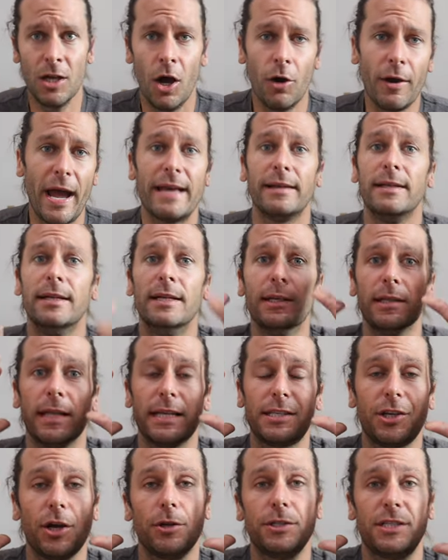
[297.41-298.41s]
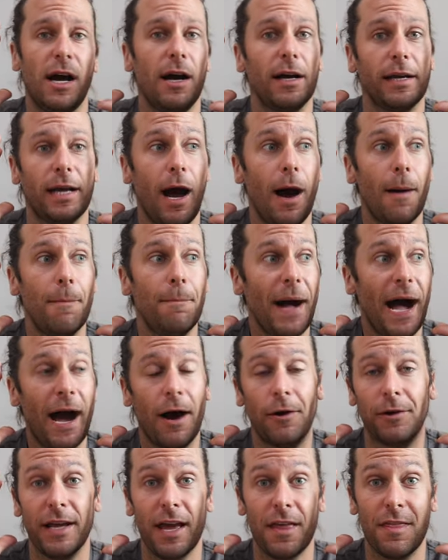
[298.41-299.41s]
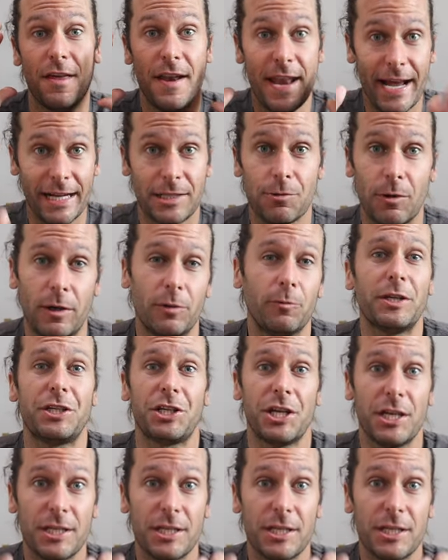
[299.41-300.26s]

Okay, let's go talk about the next one, which